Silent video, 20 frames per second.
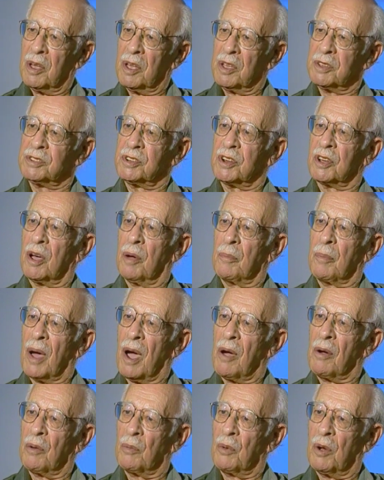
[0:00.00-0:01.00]
is to
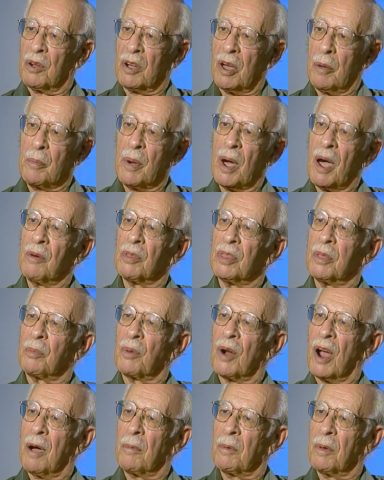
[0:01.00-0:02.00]
compound, will compound the
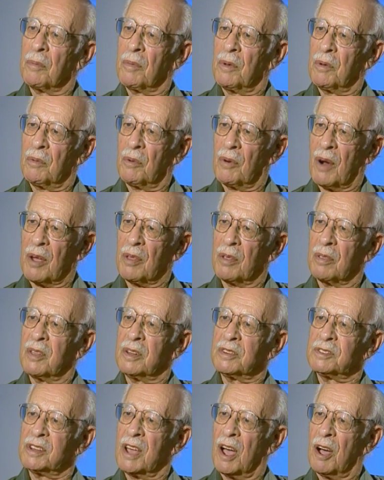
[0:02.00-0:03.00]
problem rather
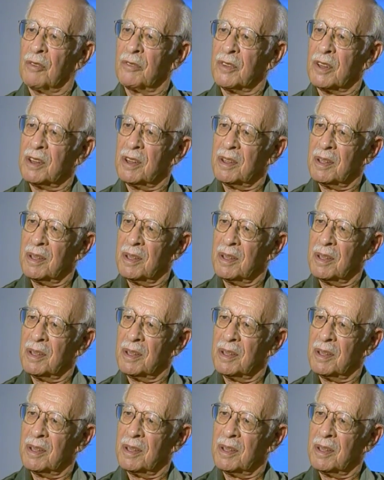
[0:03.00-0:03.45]
than solve it.